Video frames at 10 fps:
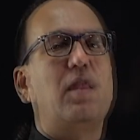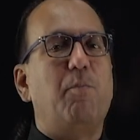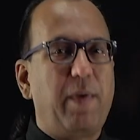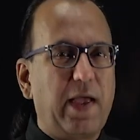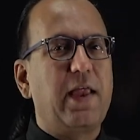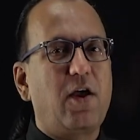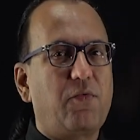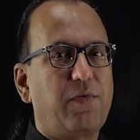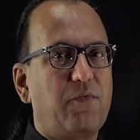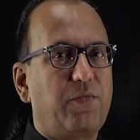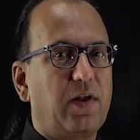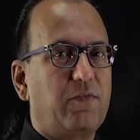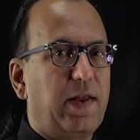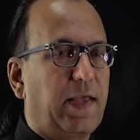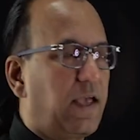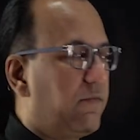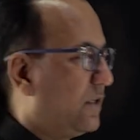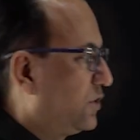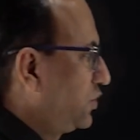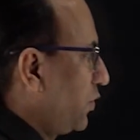the beginning of inferior vena
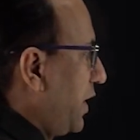cava. So